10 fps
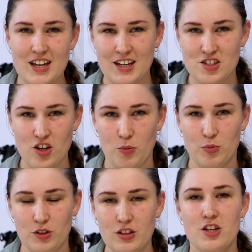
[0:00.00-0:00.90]
take a
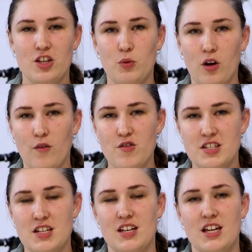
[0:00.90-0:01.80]
sample, you will
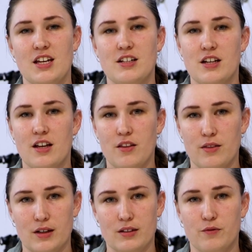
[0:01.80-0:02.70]
obviously need
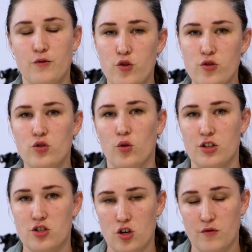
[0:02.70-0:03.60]
the fruit or
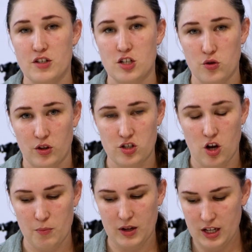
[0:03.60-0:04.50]
the surface that you are
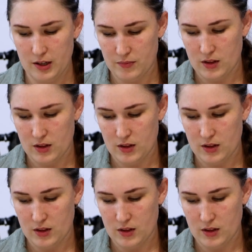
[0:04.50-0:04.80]
sampling.